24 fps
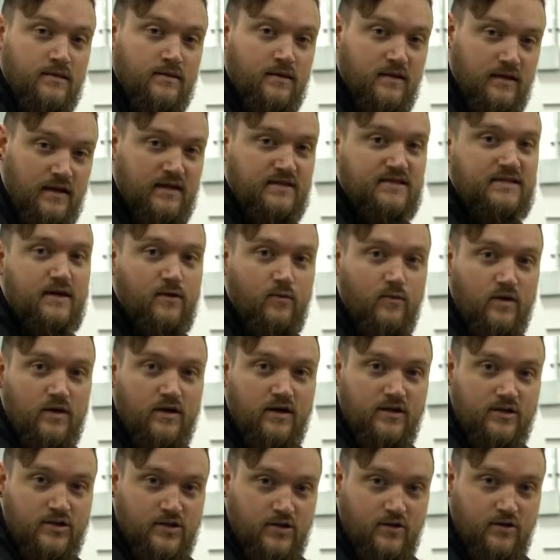The next thing we're
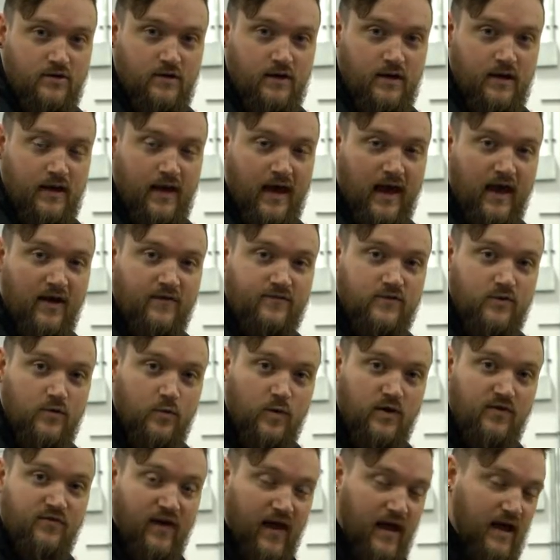gonna do, after we've